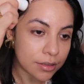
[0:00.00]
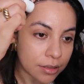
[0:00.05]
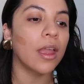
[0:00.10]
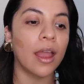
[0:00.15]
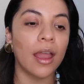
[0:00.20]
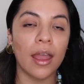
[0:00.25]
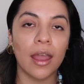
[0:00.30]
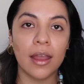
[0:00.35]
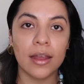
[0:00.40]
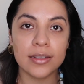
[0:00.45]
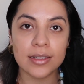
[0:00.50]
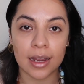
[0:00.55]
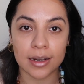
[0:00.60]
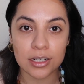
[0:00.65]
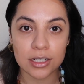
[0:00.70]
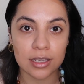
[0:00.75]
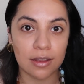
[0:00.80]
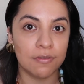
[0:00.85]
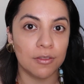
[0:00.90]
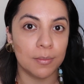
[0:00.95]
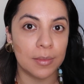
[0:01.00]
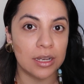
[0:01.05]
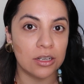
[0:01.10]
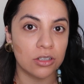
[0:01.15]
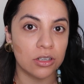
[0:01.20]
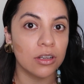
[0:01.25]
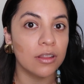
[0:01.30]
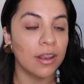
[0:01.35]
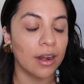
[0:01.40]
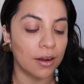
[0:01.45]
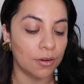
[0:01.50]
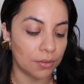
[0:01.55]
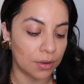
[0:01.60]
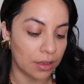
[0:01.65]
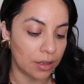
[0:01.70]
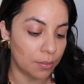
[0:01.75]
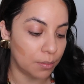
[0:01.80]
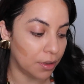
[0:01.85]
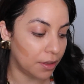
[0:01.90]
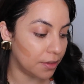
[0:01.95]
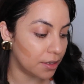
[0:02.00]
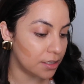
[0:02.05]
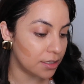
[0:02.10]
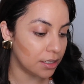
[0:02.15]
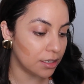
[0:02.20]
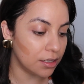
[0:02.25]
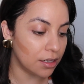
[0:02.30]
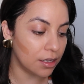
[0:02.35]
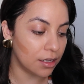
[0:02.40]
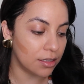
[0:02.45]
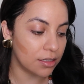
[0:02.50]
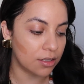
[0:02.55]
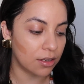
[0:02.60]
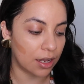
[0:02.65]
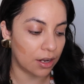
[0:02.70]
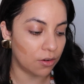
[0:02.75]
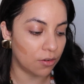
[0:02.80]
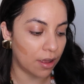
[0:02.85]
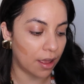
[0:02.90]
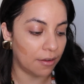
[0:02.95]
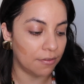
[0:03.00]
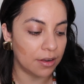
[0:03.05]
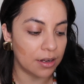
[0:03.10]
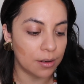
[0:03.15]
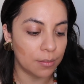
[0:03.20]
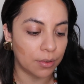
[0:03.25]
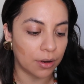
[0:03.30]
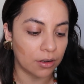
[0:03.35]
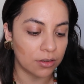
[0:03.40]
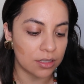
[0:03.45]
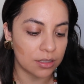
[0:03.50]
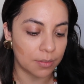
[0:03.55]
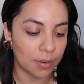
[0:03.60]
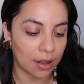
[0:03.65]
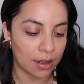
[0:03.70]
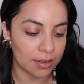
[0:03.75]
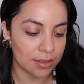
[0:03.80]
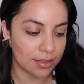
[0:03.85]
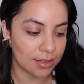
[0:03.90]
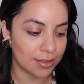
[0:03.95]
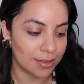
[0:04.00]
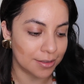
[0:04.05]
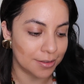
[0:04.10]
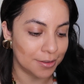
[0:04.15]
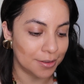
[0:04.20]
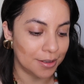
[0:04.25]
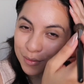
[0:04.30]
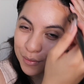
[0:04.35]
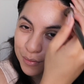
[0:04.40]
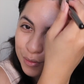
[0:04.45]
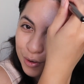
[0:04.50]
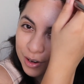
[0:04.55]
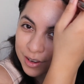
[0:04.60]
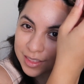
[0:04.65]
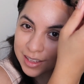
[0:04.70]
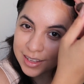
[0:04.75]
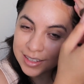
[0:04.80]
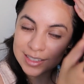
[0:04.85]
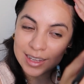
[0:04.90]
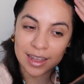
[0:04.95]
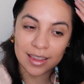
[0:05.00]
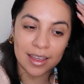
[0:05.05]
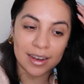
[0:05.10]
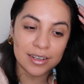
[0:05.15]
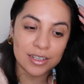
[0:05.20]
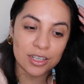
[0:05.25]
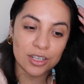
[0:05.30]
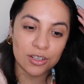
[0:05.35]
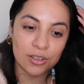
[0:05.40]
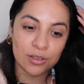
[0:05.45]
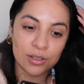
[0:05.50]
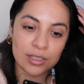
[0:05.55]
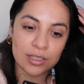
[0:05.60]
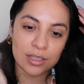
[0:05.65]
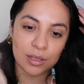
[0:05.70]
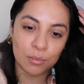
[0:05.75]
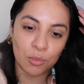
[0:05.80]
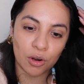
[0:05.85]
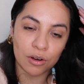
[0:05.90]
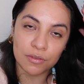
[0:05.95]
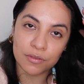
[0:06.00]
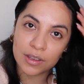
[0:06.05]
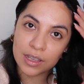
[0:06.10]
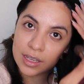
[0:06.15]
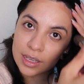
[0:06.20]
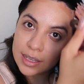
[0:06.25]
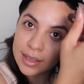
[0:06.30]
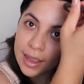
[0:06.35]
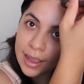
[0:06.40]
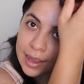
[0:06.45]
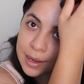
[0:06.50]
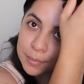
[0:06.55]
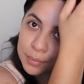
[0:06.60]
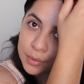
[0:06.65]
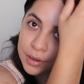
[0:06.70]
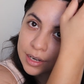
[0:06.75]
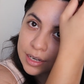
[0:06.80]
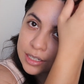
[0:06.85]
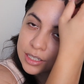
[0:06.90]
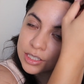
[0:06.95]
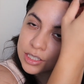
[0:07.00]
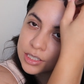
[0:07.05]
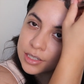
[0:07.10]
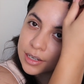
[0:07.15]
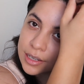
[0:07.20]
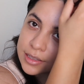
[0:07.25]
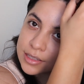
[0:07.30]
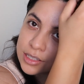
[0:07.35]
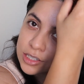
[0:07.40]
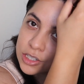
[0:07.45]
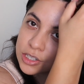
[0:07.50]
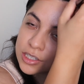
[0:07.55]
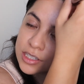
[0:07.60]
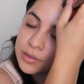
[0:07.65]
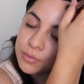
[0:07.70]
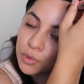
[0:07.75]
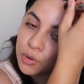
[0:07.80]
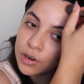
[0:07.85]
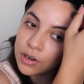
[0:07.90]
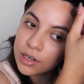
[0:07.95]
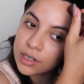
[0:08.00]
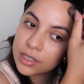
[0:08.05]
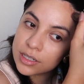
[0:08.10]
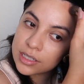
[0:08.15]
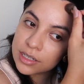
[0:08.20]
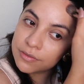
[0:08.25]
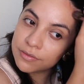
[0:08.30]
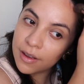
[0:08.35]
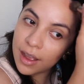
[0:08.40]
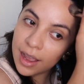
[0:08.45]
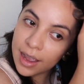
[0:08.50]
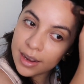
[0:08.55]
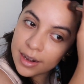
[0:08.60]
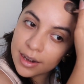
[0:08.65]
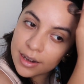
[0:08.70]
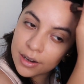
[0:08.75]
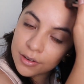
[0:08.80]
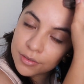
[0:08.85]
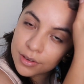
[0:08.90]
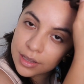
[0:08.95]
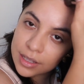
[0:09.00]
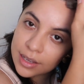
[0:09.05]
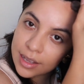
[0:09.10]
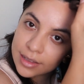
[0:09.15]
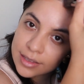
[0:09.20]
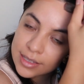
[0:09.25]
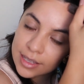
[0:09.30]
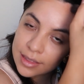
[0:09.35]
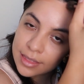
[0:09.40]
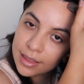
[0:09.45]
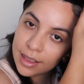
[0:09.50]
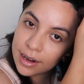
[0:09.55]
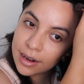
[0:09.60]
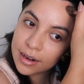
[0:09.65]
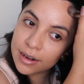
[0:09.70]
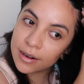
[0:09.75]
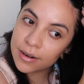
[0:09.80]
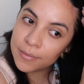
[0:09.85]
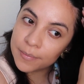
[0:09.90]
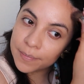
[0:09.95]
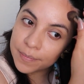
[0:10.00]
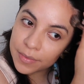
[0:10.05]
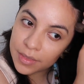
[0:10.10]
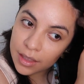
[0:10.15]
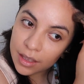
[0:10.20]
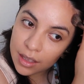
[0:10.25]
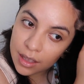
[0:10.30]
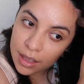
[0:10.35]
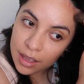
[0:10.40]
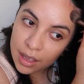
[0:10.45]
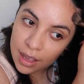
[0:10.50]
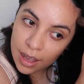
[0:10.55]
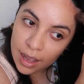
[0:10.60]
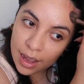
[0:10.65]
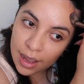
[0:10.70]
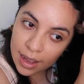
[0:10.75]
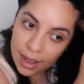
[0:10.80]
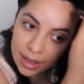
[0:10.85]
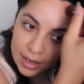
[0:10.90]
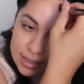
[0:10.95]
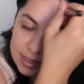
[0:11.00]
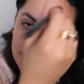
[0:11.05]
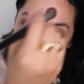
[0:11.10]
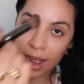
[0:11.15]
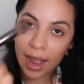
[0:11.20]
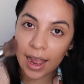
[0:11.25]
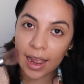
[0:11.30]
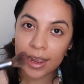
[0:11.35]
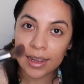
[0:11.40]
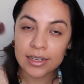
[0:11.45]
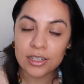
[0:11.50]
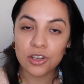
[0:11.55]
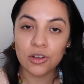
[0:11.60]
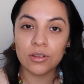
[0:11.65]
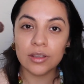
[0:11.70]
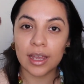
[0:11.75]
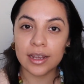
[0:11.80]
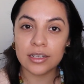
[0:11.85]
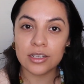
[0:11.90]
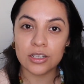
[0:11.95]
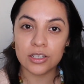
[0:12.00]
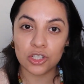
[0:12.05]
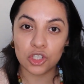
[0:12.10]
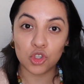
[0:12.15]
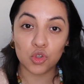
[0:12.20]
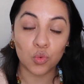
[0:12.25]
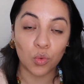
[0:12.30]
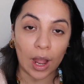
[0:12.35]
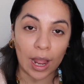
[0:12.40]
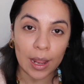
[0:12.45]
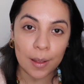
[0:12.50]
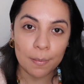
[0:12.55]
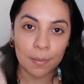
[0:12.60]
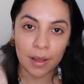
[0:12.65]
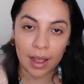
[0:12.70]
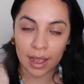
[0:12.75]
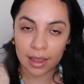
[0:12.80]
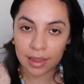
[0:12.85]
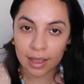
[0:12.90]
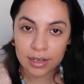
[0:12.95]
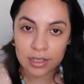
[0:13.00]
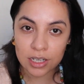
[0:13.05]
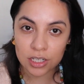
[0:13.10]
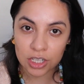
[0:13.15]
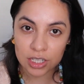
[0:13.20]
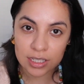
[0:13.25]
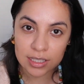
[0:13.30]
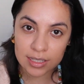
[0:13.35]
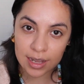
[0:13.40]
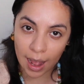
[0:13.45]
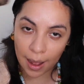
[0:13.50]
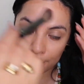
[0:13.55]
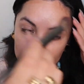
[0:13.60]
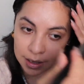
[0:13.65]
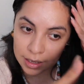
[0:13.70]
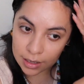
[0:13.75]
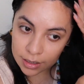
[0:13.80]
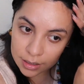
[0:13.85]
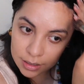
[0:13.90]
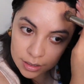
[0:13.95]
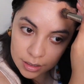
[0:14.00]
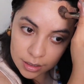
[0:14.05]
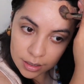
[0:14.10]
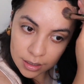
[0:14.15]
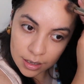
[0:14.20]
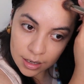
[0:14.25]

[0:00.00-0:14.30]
And I just have to make sure that I really blend this in good so I don't have any brown spots. For this, I like to use the Morphe E8 brush. It's just more defined and it really gets in there. And I don't like to swipe, I like to just dab in.